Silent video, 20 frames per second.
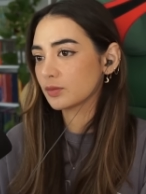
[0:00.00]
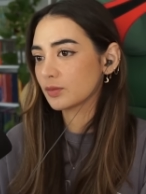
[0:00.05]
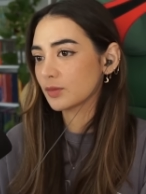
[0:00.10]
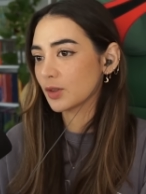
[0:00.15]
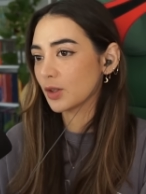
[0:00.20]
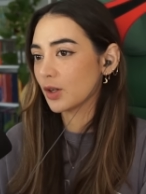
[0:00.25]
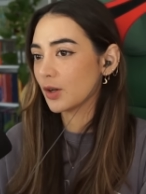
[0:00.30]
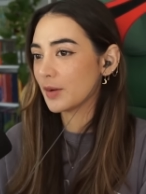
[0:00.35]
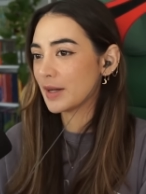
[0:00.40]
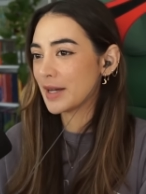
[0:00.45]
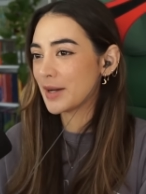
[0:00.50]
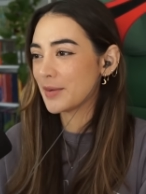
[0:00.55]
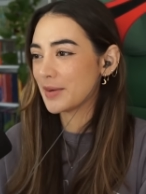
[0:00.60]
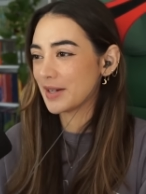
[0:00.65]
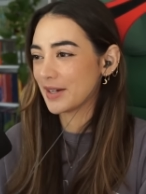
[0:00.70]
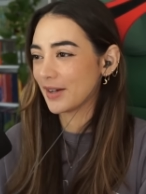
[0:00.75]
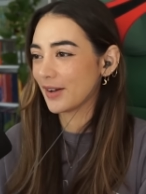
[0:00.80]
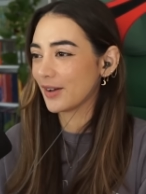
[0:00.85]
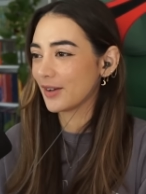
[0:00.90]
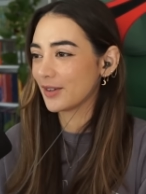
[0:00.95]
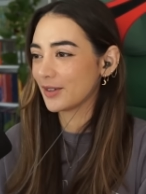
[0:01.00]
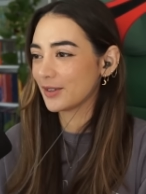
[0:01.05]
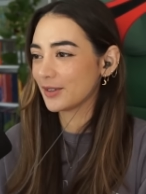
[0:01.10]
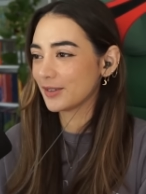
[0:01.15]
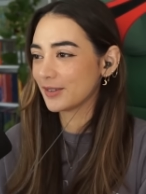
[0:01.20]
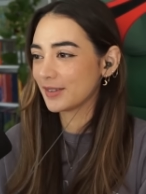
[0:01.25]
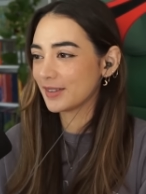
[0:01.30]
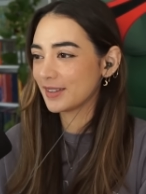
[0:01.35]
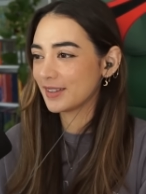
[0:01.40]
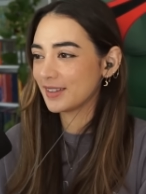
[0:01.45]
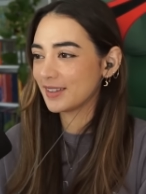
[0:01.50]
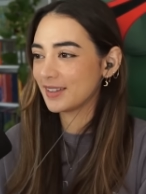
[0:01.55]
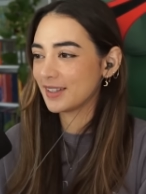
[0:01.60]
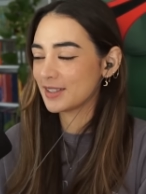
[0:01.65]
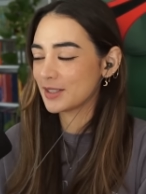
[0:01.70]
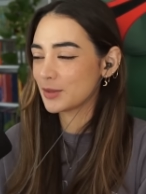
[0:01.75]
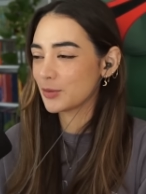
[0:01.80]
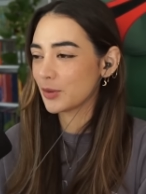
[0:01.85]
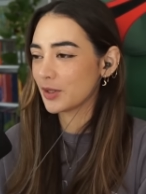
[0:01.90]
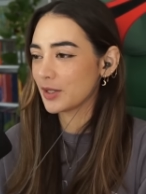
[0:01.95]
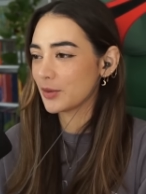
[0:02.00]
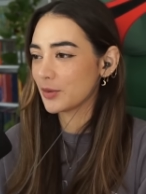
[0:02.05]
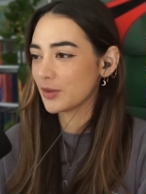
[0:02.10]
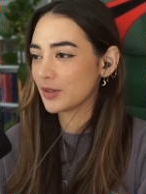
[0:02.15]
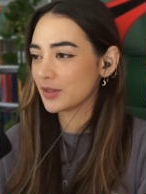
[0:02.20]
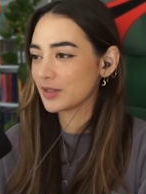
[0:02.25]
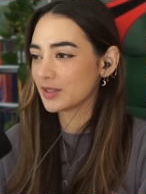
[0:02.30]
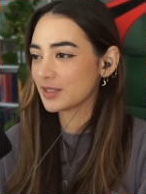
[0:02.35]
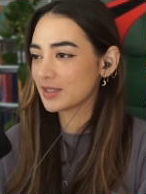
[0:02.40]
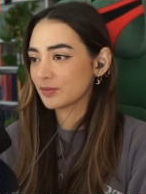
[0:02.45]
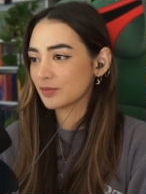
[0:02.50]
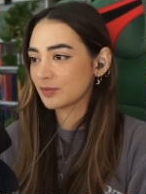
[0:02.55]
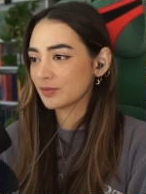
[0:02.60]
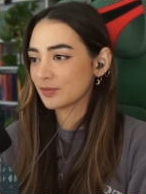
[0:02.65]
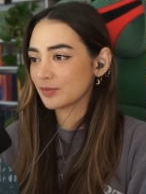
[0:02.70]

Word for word: Oh, here we go. This is what he wants.